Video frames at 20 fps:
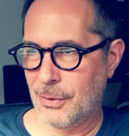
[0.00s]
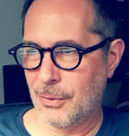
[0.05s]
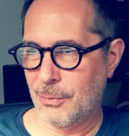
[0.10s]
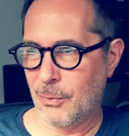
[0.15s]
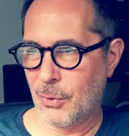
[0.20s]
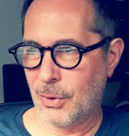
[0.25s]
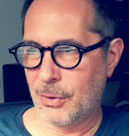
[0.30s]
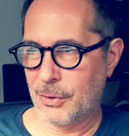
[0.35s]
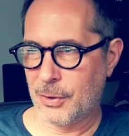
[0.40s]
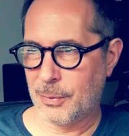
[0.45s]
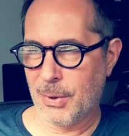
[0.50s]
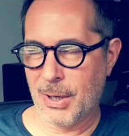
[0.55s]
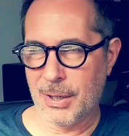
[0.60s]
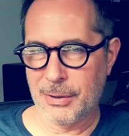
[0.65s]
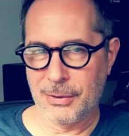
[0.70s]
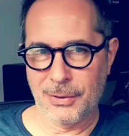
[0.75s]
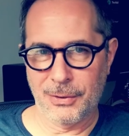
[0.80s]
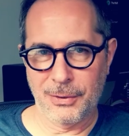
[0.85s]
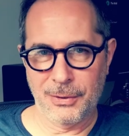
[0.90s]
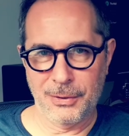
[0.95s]
do more
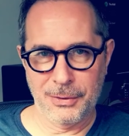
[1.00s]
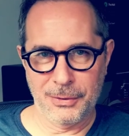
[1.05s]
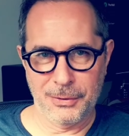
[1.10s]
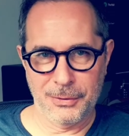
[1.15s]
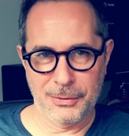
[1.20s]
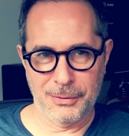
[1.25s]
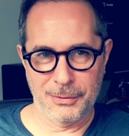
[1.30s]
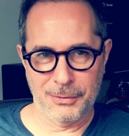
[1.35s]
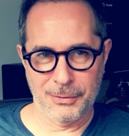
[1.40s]
sponsored